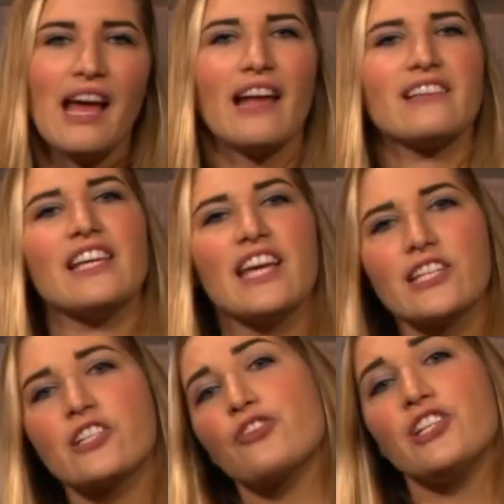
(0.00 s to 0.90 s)
As the
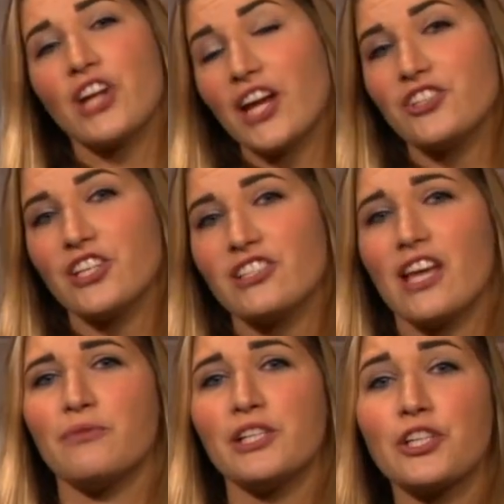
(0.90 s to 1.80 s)
industry changes
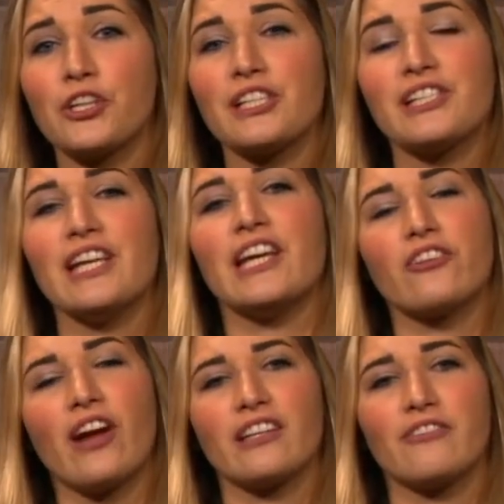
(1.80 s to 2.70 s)
and we start to see
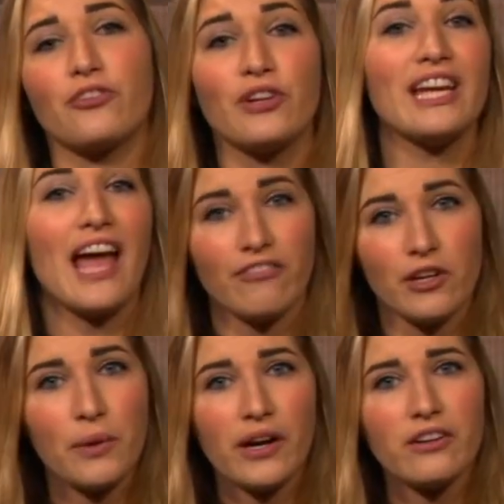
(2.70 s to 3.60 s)
interactive 3D
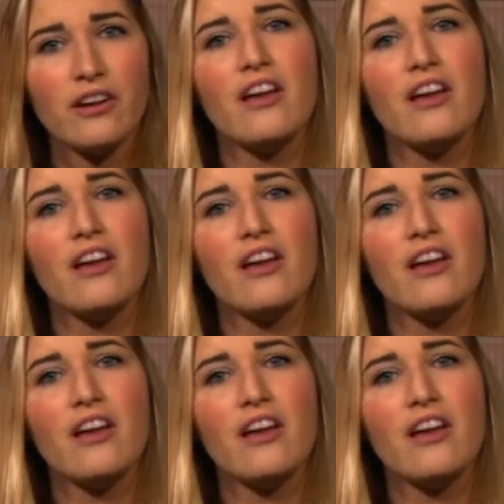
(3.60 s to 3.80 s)
everywhere,